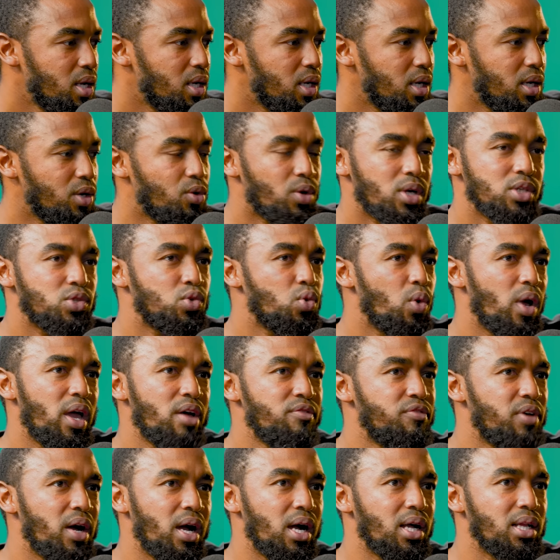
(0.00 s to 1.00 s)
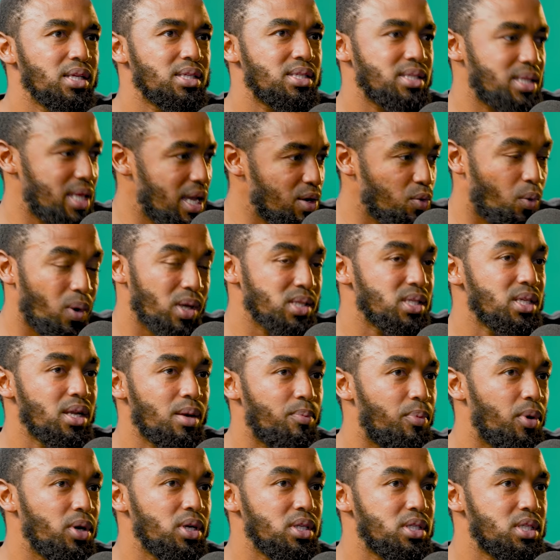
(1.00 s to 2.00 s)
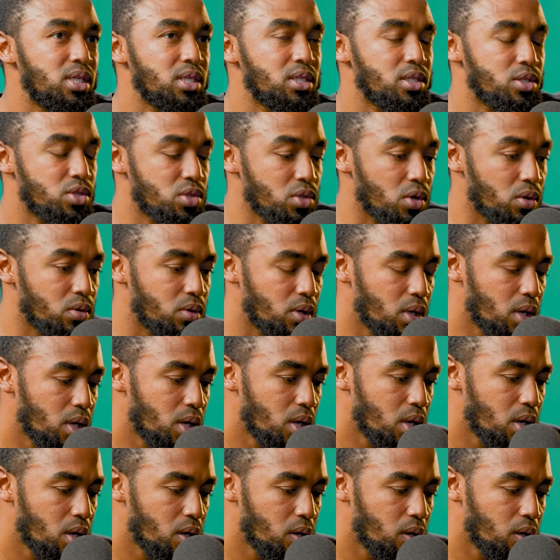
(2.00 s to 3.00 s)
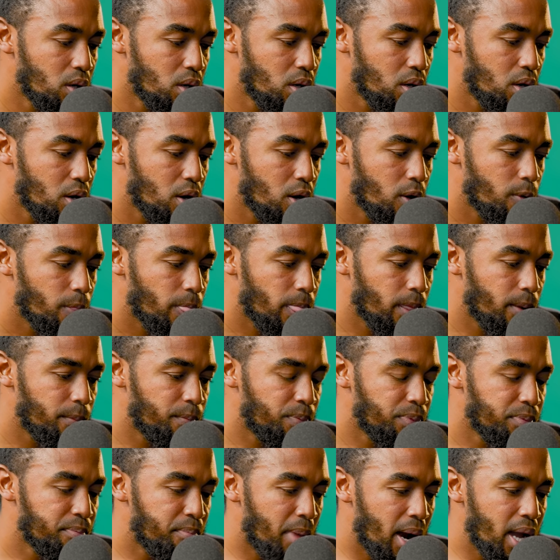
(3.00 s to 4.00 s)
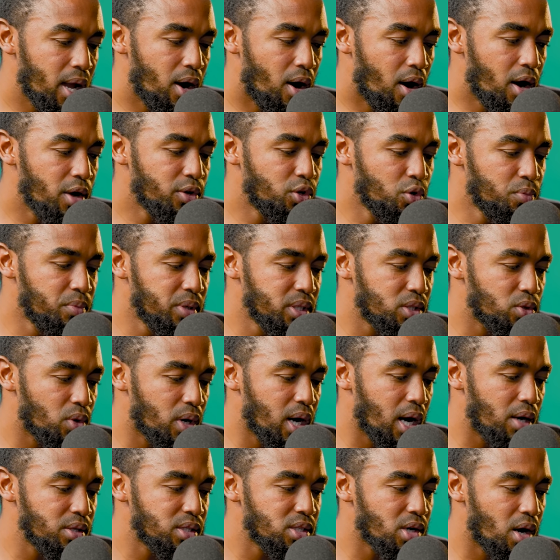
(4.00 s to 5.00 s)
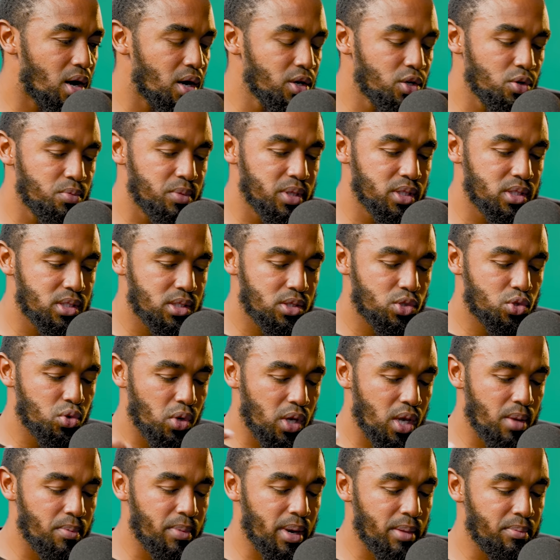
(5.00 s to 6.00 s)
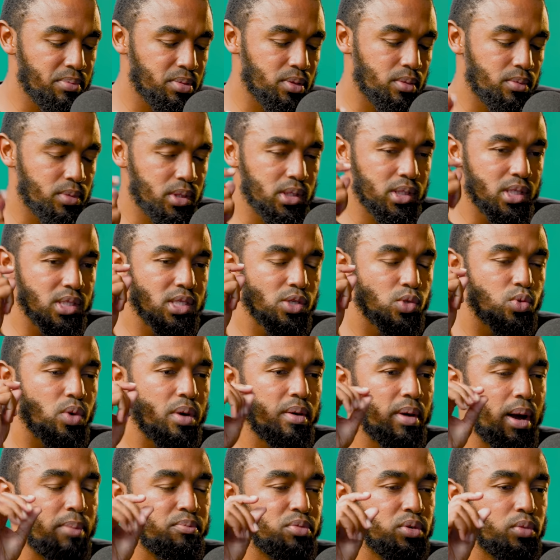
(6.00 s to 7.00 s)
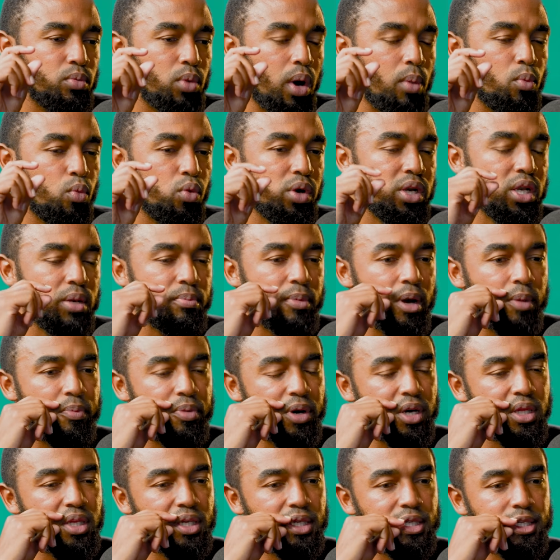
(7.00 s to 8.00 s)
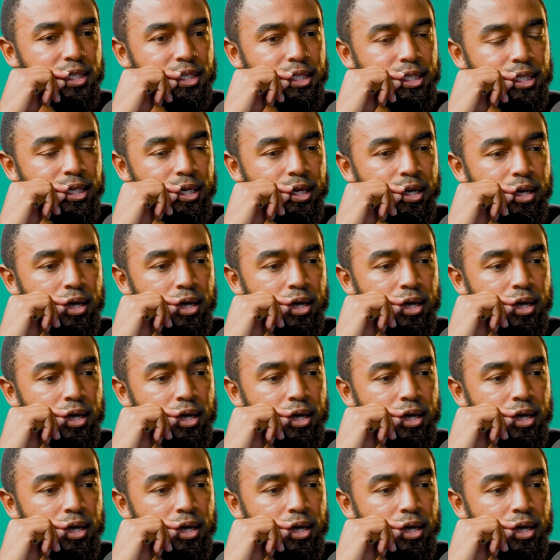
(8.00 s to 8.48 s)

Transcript: It was whoever else that wasn't a politician. So my argument or counter argument to him, and this is where I'm winning my brother, is